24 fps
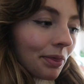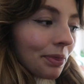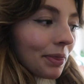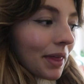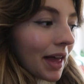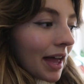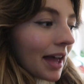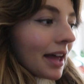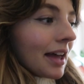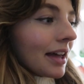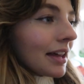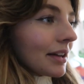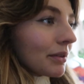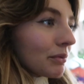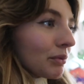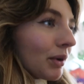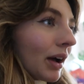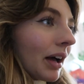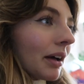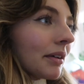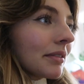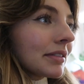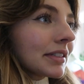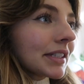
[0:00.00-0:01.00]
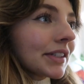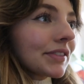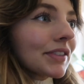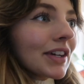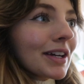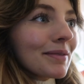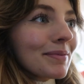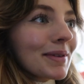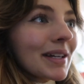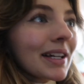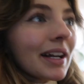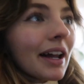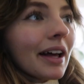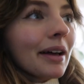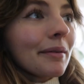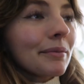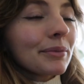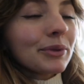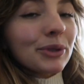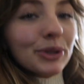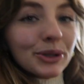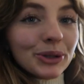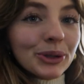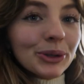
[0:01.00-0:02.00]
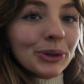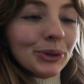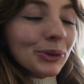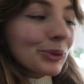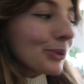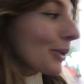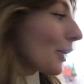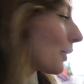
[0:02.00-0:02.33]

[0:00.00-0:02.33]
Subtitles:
And then what else have I been up to?